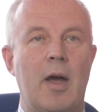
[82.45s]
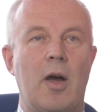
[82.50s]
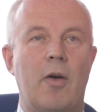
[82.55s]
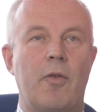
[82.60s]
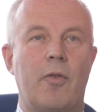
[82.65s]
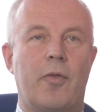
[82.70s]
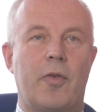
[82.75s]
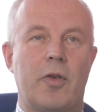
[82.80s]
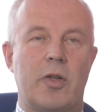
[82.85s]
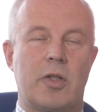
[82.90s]

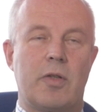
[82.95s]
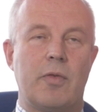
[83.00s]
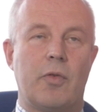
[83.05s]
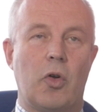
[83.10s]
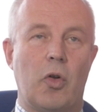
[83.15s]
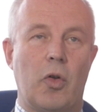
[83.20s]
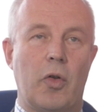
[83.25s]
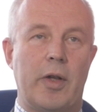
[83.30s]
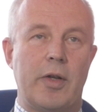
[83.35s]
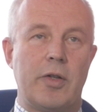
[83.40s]
First of
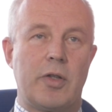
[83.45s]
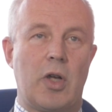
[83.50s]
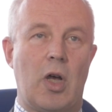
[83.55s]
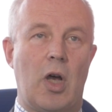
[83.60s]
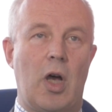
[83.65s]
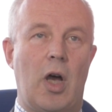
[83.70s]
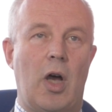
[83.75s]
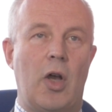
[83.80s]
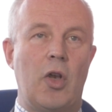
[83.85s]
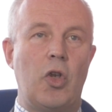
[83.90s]
all, there's
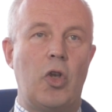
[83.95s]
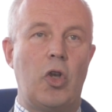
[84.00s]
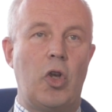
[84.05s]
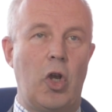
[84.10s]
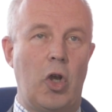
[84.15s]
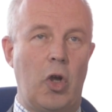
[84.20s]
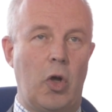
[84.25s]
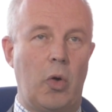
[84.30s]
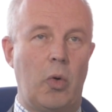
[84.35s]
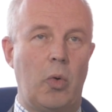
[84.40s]
a
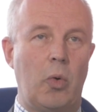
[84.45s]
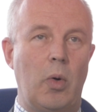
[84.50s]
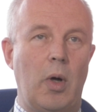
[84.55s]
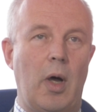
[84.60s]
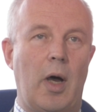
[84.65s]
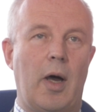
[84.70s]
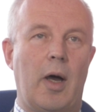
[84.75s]
new